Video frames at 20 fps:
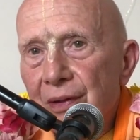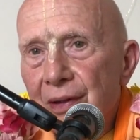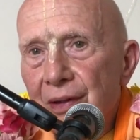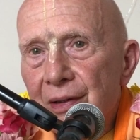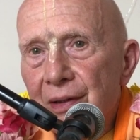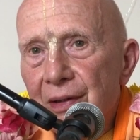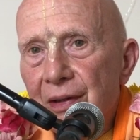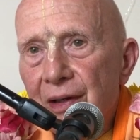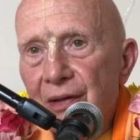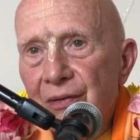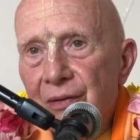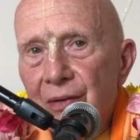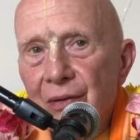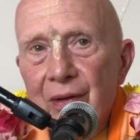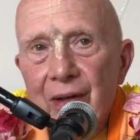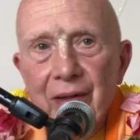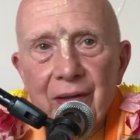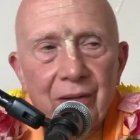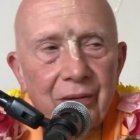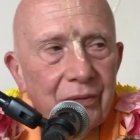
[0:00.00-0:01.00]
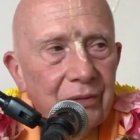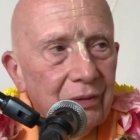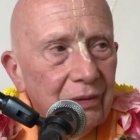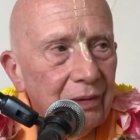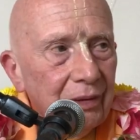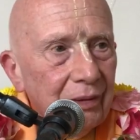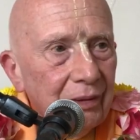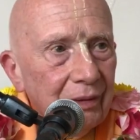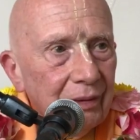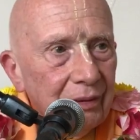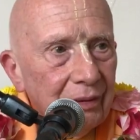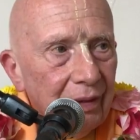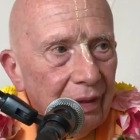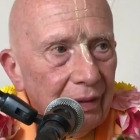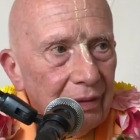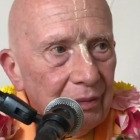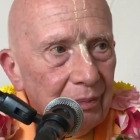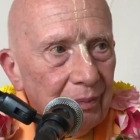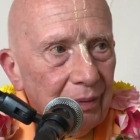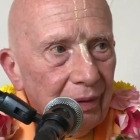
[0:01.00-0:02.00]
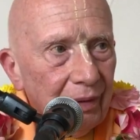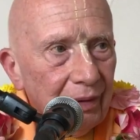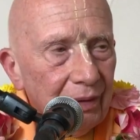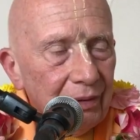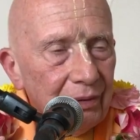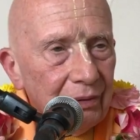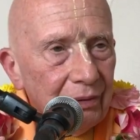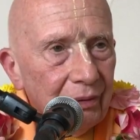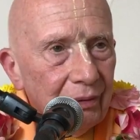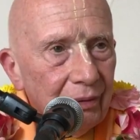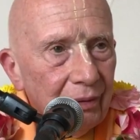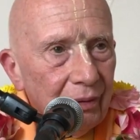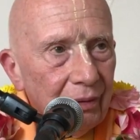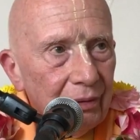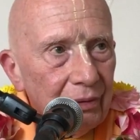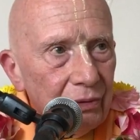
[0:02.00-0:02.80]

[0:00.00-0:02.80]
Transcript: then another energy takes place or,